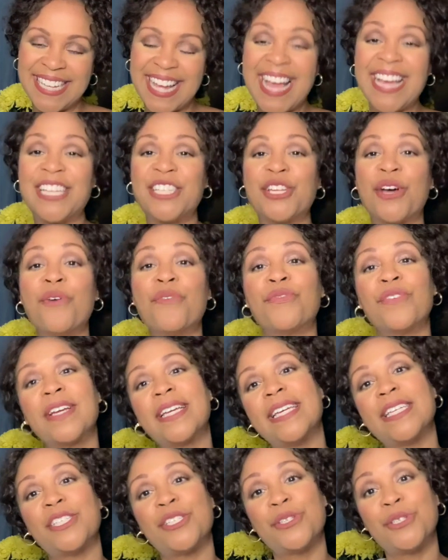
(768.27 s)
And don't
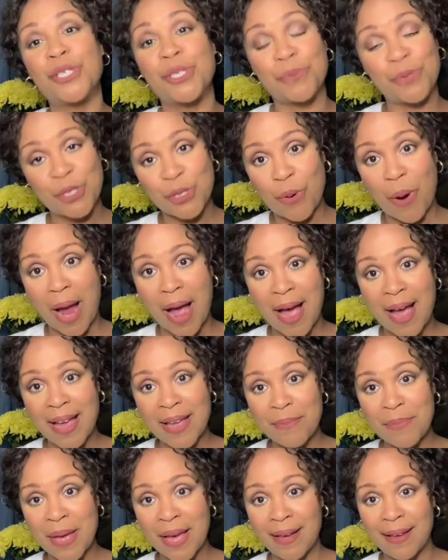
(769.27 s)
forget to
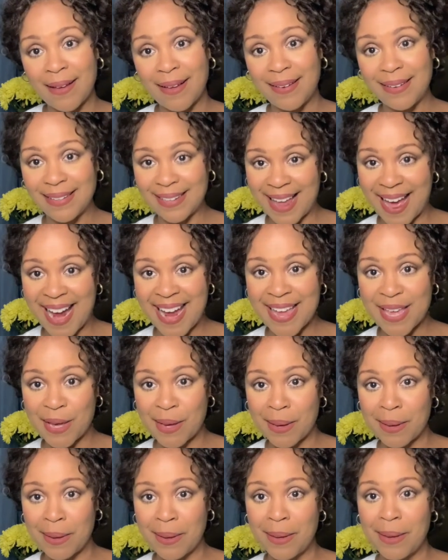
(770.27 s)
subscribe, like,
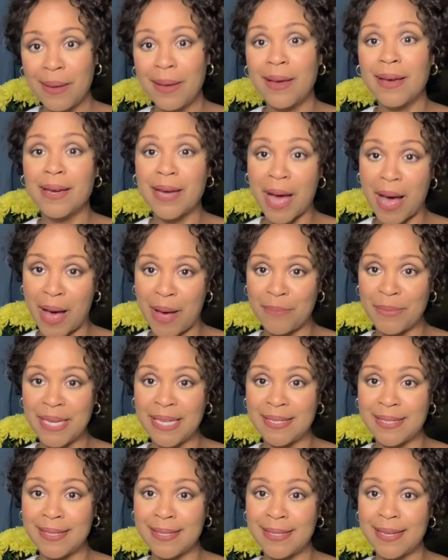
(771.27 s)

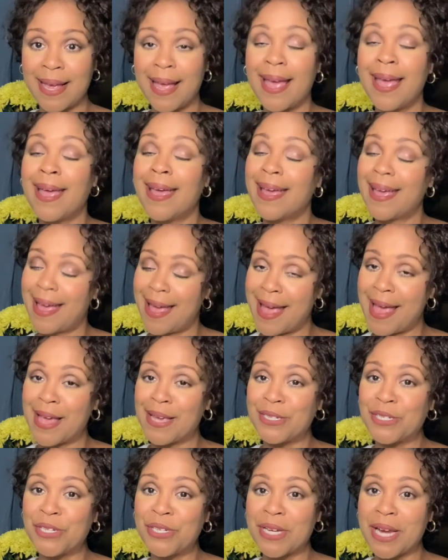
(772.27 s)
comment,
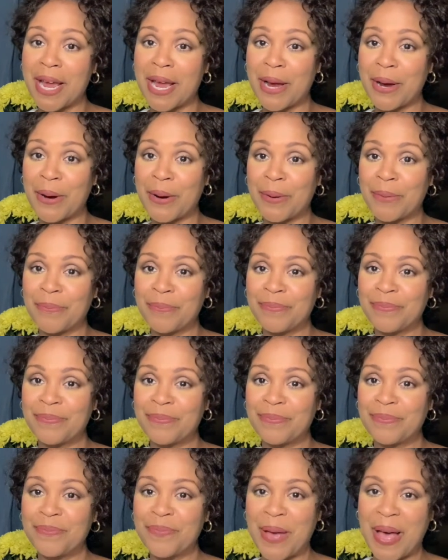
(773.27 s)
and share.
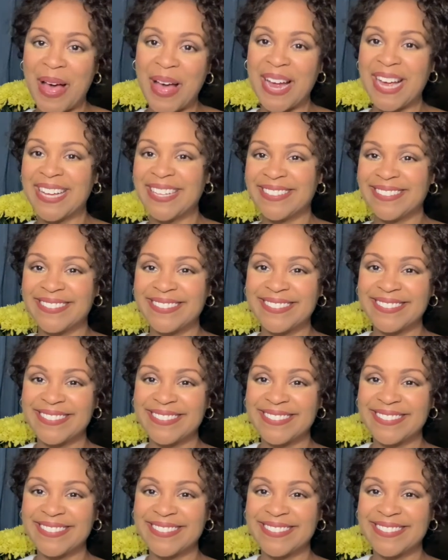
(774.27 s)
Bye.